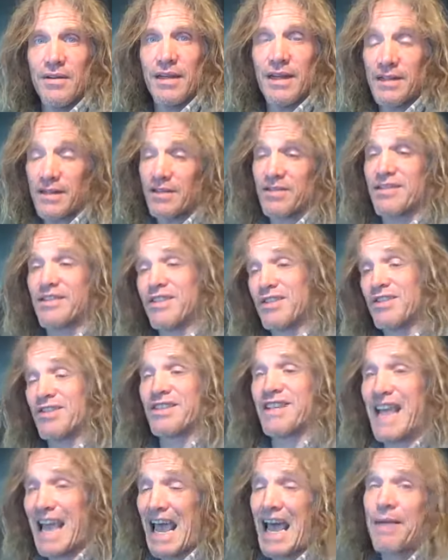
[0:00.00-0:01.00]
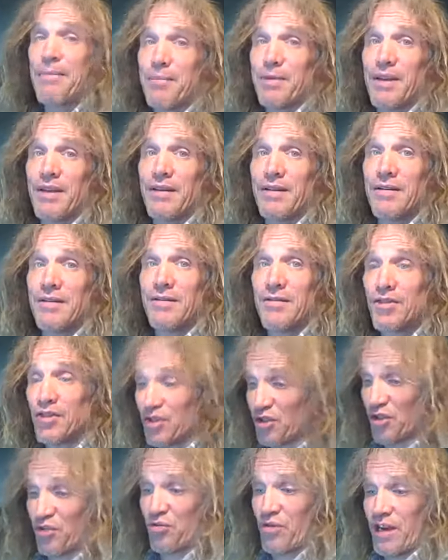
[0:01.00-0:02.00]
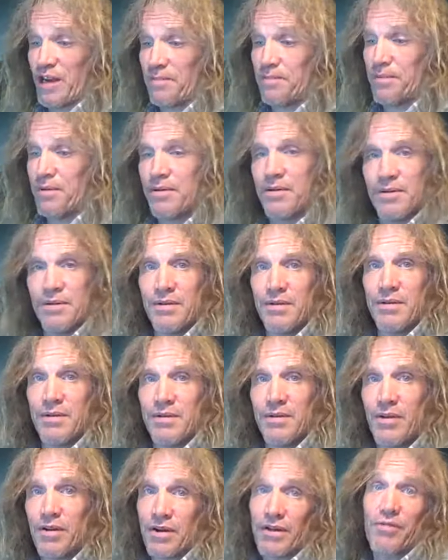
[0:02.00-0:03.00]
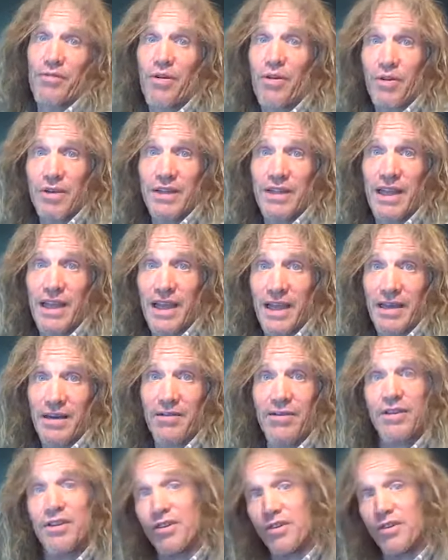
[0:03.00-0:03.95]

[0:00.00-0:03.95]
It doesn't just happen to trip or to grow a tail or